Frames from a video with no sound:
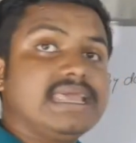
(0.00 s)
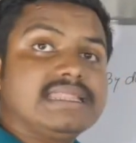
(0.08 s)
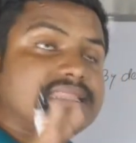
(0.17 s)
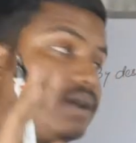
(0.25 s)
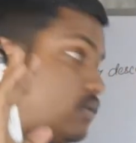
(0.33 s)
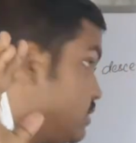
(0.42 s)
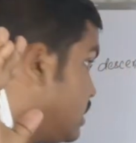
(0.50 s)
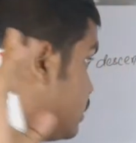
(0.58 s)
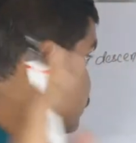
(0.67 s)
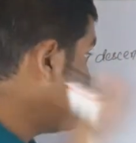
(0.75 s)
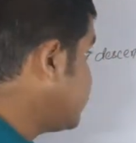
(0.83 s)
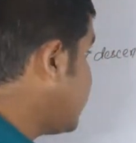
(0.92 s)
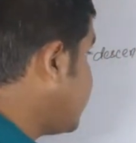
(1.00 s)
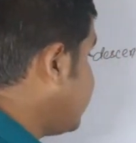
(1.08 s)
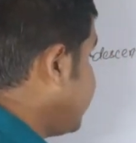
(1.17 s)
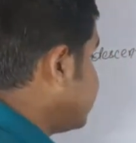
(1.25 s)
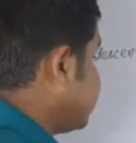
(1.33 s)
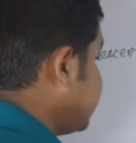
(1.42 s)
Now, now the third
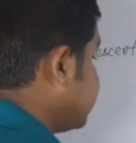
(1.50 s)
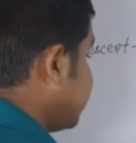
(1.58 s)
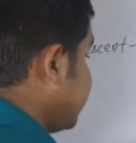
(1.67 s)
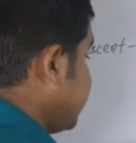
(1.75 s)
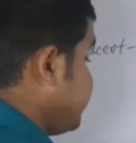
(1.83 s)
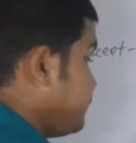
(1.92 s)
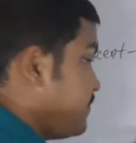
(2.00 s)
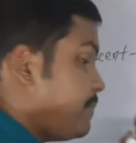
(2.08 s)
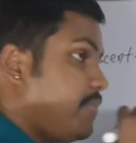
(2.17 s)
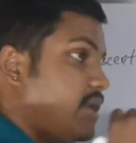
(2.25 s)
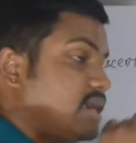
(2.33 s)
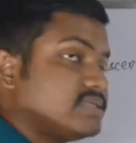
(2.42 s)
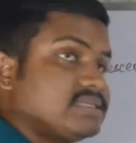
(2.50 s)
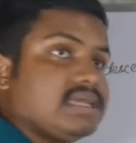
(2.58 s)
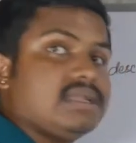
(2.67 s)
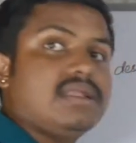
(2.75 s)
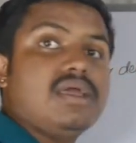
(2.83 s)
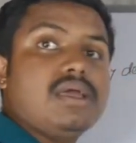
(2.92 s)
date says that if a
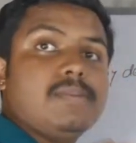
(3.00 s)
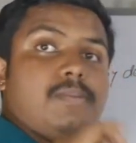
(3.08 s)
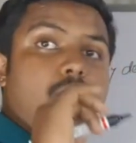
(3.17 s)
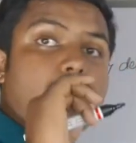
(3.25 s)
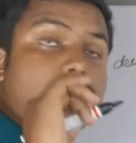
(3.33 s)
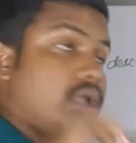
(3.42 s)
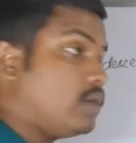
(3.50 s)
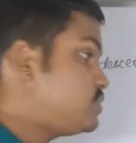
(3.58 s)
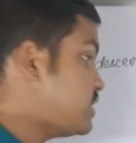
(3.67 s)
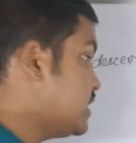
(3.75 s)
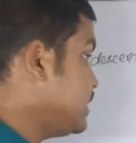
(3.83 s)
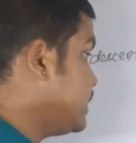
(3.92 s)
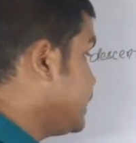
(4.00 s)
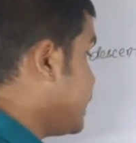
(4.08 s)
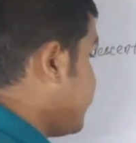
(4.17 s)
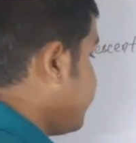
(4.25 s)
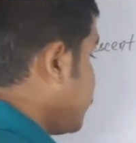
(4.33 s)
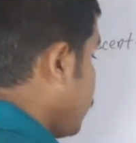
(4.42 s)
person born outside
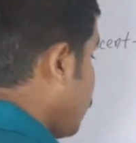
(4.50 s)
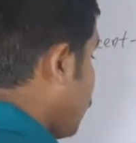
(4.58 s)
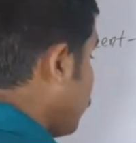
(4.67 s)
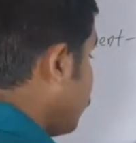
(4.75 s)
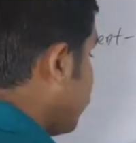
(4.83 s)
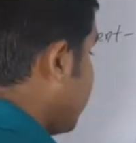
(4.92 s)
India on or